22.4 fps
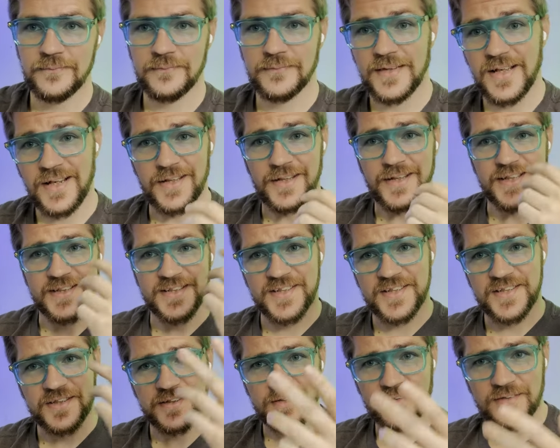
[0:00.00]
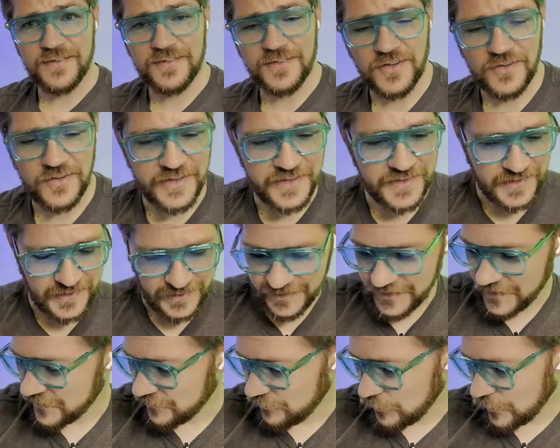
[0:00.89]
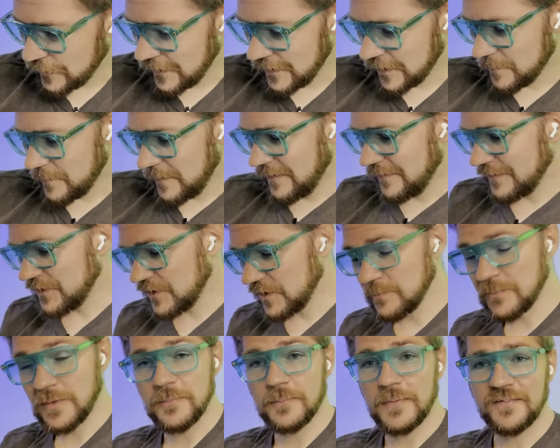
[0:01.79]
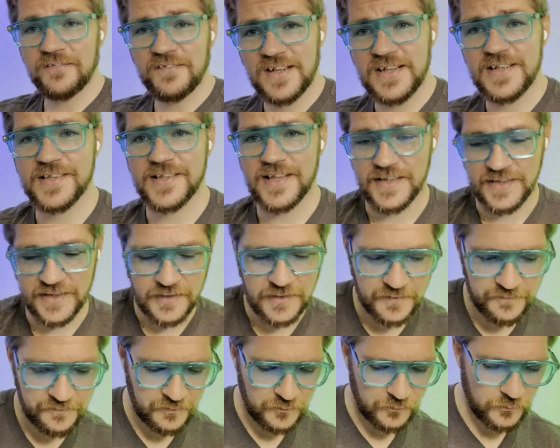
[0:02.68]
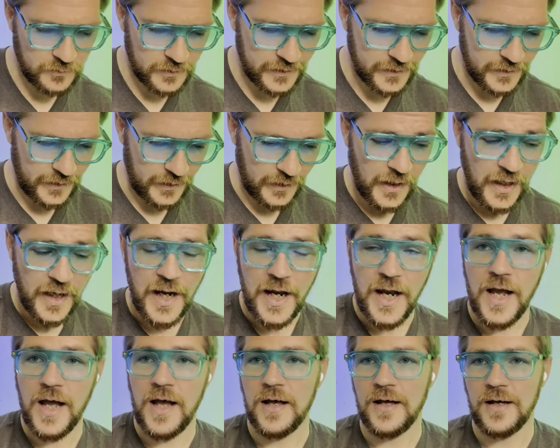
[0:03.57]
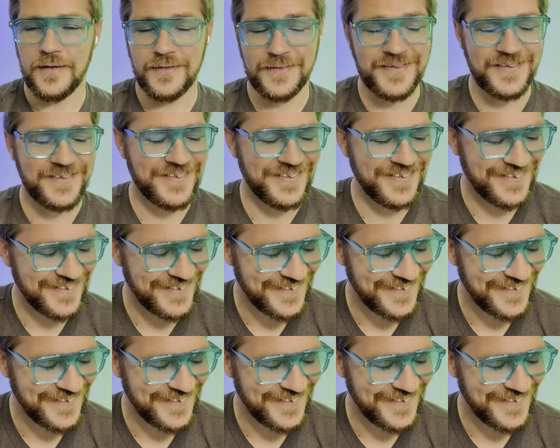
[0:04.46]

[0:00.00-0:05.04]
Now, that's thirty seconds of wearing a Maui Jim on my face. That's enough for one day. And